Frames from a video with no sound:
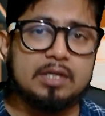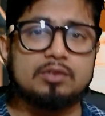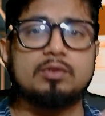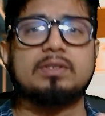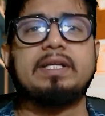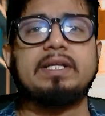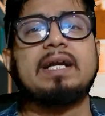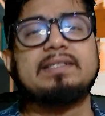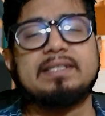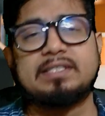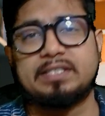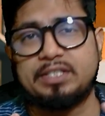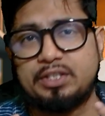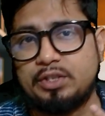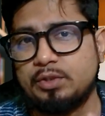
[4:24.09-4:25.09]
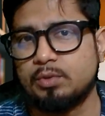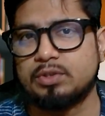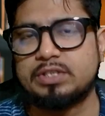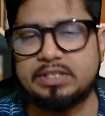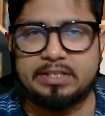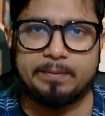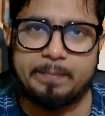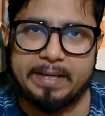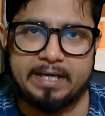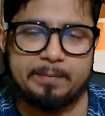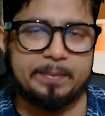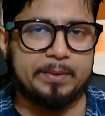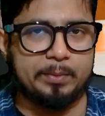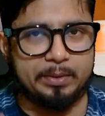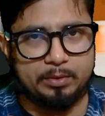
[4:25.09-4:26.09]
So there are this huge debate
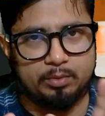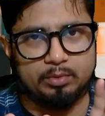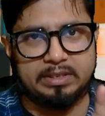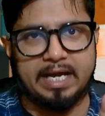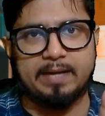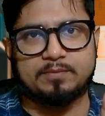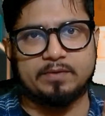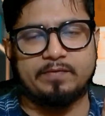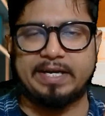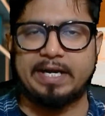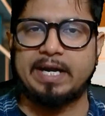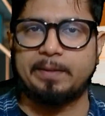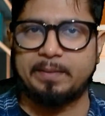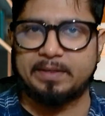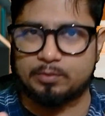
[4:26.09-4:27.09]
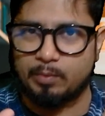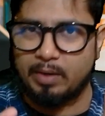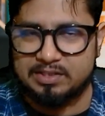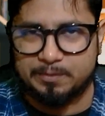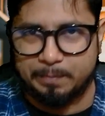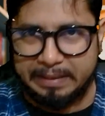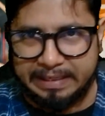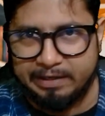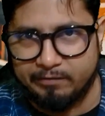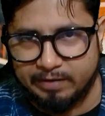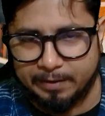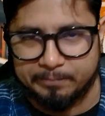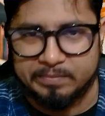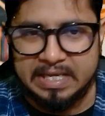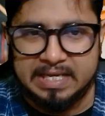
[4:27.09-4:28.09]
between two types of academics. One's
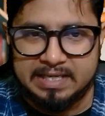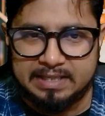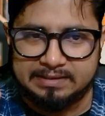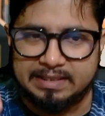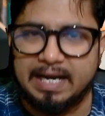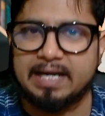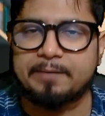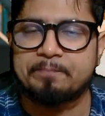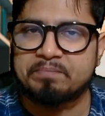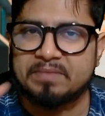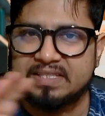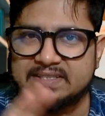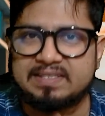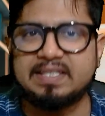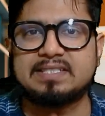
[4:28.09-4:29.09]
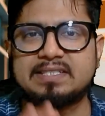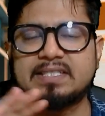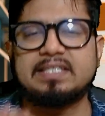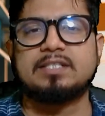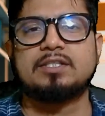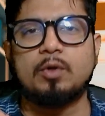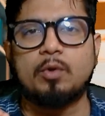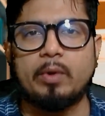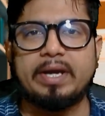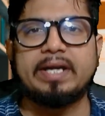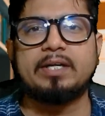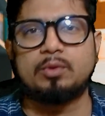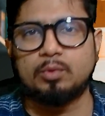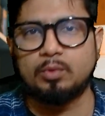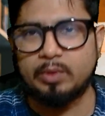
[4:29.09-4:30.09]
believing that this is
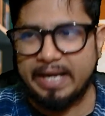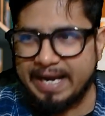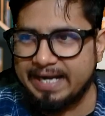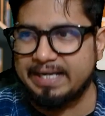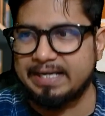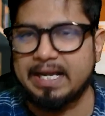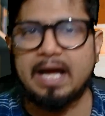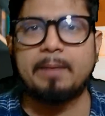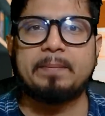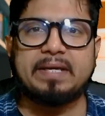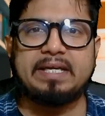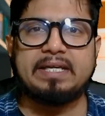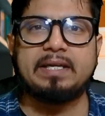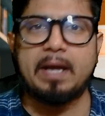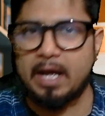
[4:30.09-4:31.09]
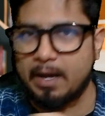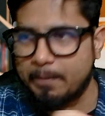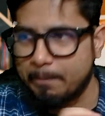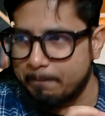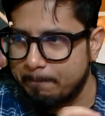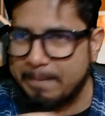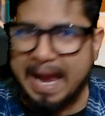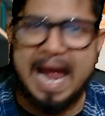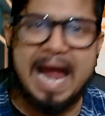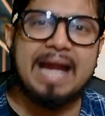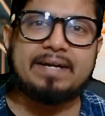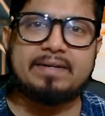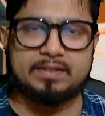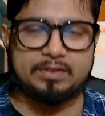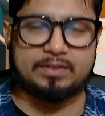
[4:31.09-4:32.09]
going to end up in a
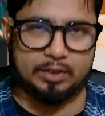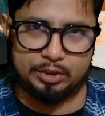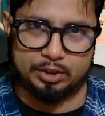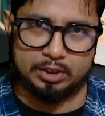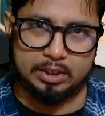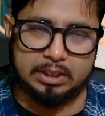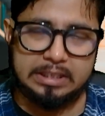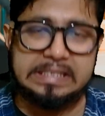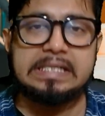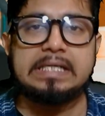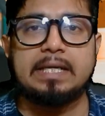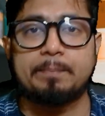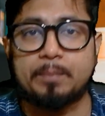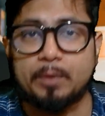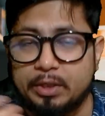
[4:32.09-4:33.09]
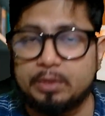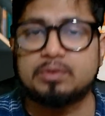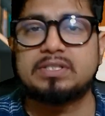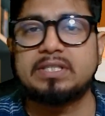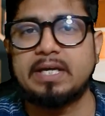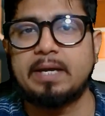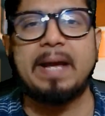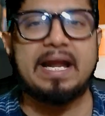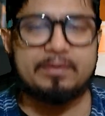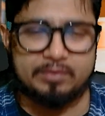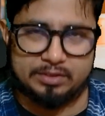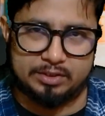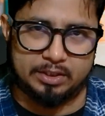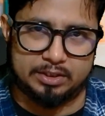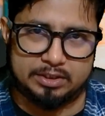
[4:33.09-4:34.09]
bad researcher, producing a bad
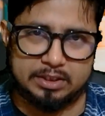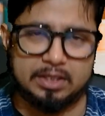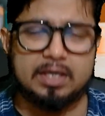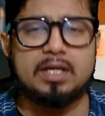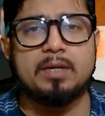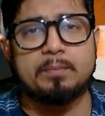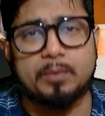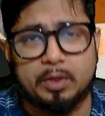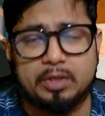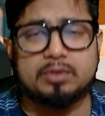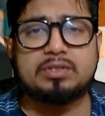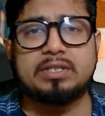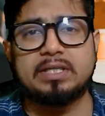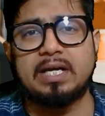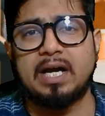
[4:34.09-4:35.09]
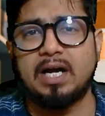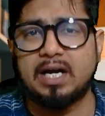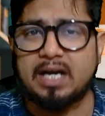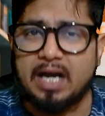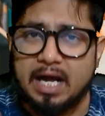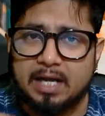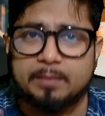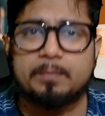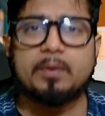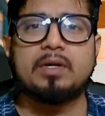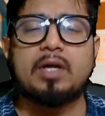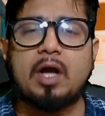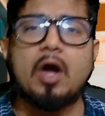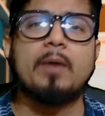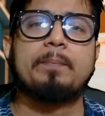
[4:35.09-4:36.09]
researcher, producing a
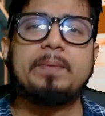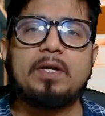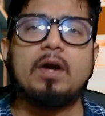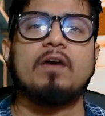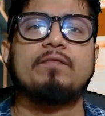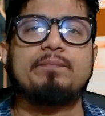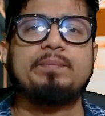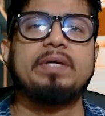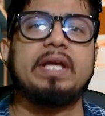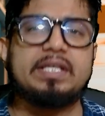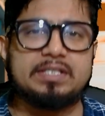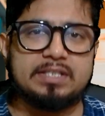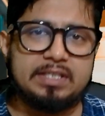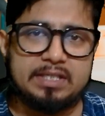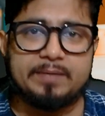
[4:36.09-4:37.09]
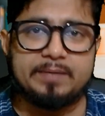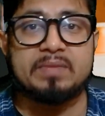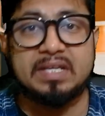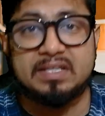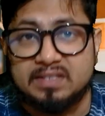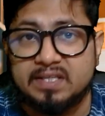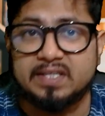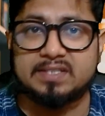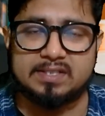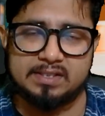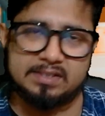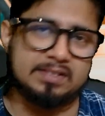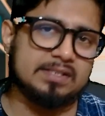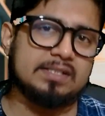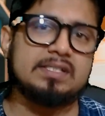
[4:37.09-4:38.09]
carbon copy of PhD
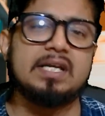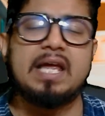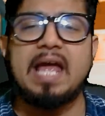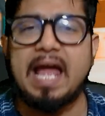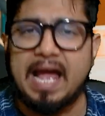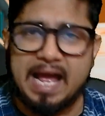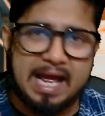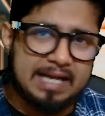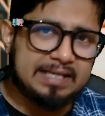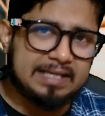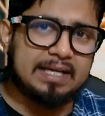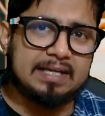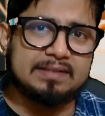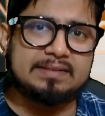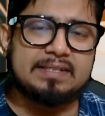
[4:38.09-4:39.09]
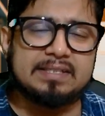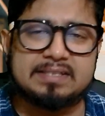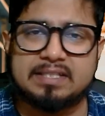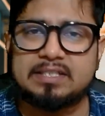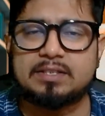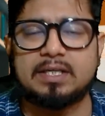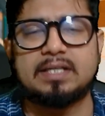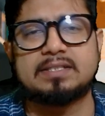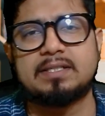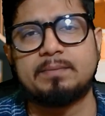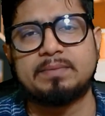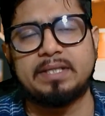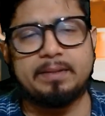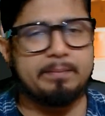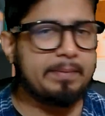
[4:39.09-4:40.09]
theses and uh, this is uh,
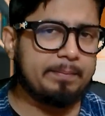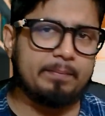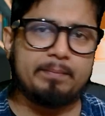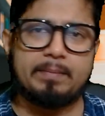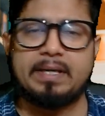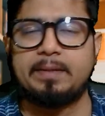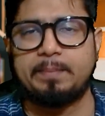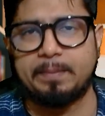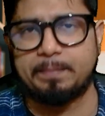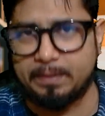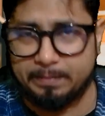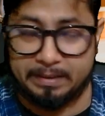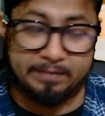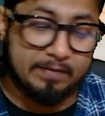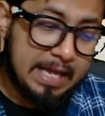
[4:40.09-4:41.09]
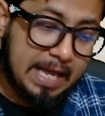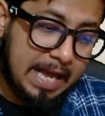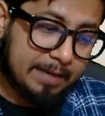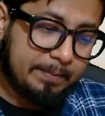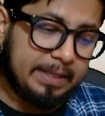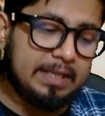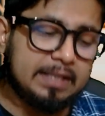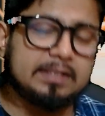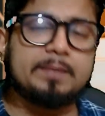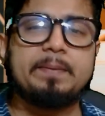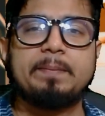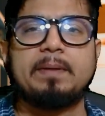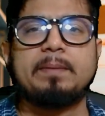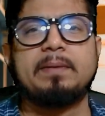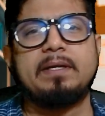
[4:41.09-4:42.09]
something many people believe and many other
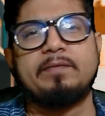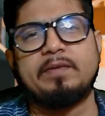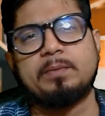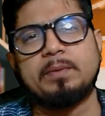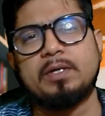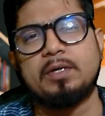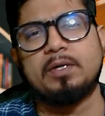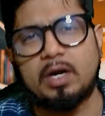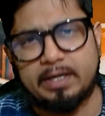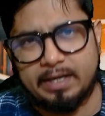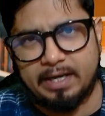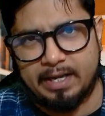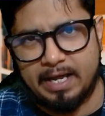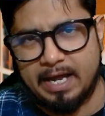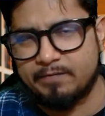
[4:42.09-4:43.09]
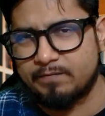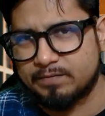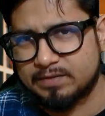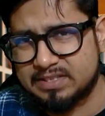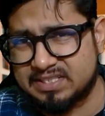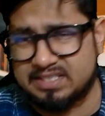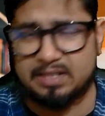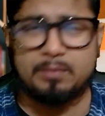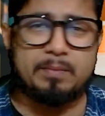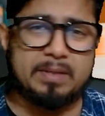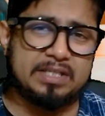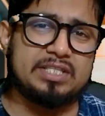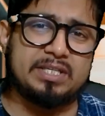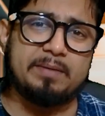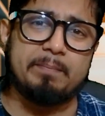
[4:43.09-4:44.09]
people believe it will not have so
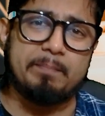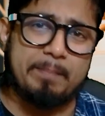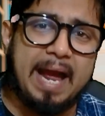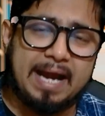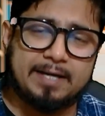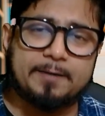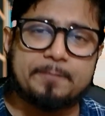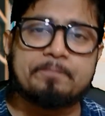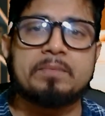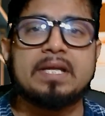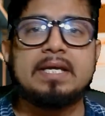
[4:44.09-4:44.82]
much impact